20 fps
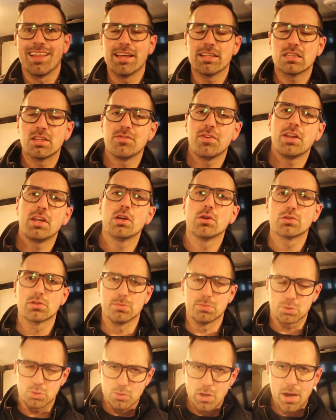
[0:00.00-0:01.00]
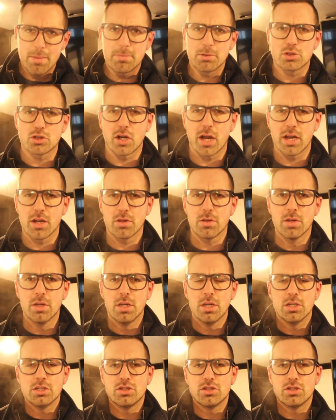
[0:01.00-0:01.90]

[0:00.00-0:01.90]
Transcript: like the video subscribe to the channel